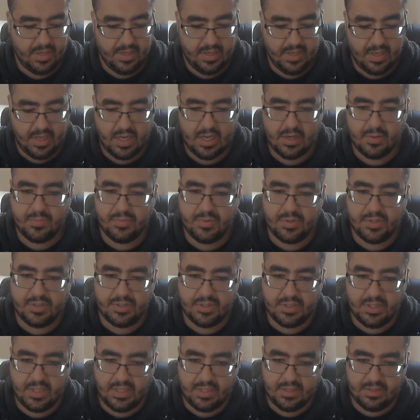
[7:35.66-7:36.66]
I
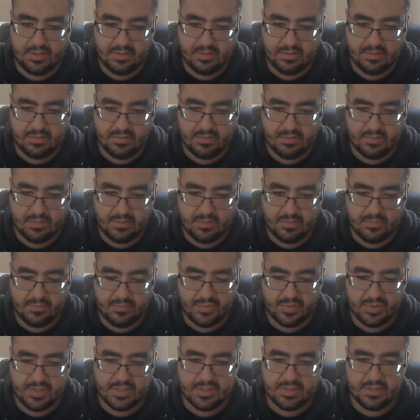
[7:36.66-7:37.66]
appreciate.
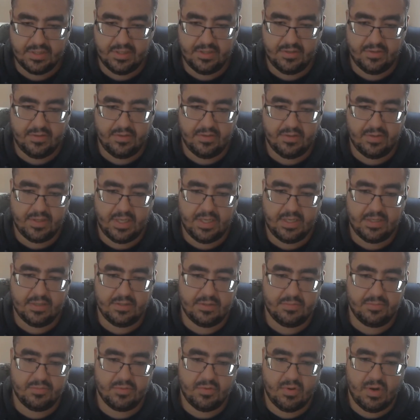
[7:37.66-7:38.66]
Please like and
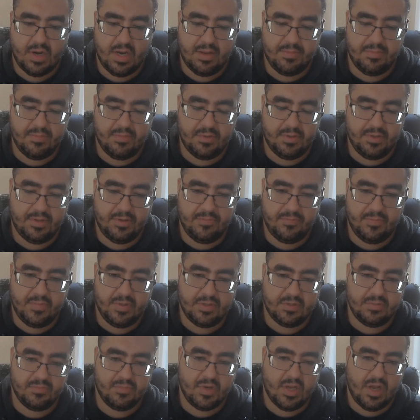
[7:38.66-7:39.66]
subscribe and leave me
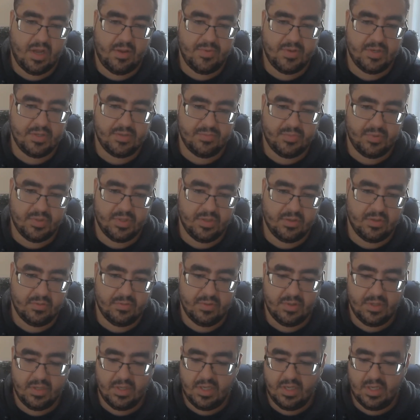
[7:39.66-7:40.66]
some comments
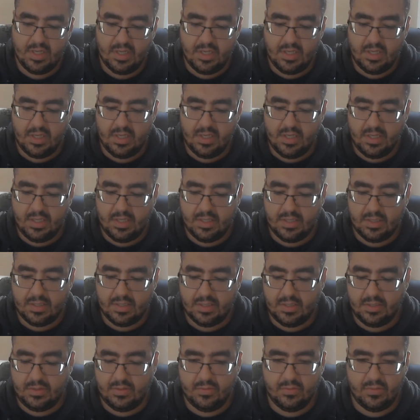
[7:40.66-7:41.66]
below.
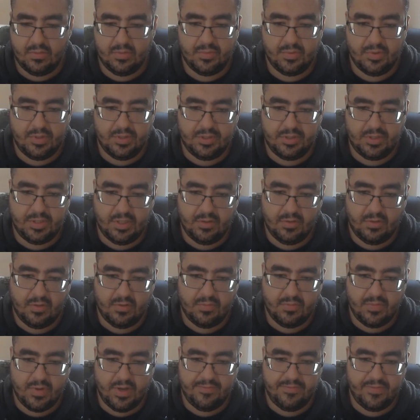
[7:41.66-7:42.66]
I do appreciate
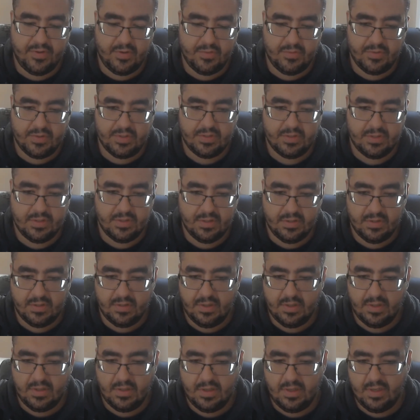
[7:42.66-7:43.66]
all my viewers
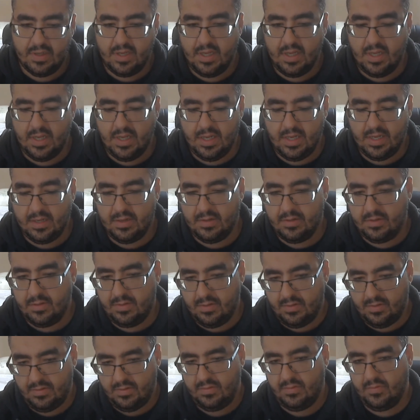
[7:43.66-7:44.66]
and
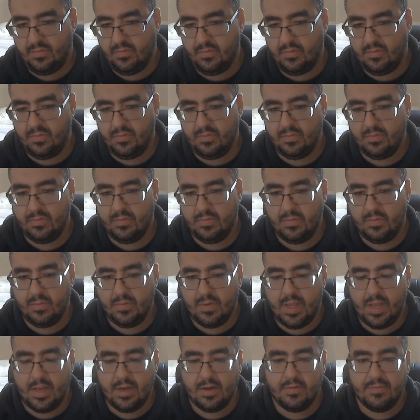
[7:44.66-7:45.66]

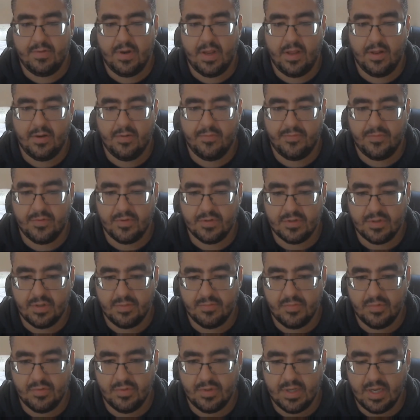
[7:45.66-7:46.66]
hang around for
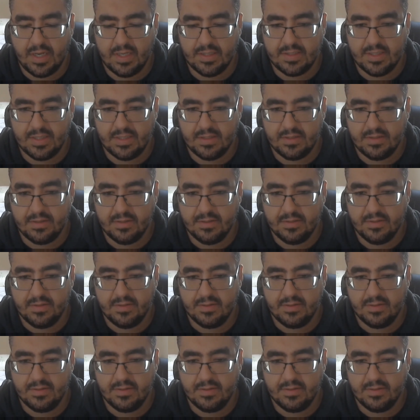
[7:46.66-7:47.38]
some new content.